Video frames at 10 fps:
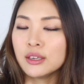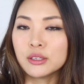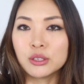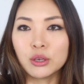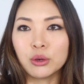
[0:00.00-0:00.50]

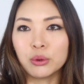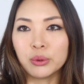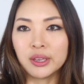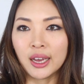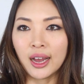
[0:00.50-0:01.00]

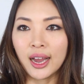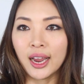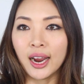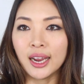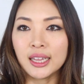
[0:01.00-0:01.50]
So yeah,
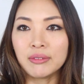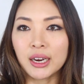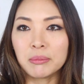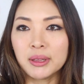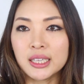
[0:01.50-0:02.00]
I highly
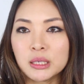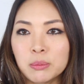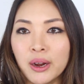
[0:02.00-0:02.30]
recommend this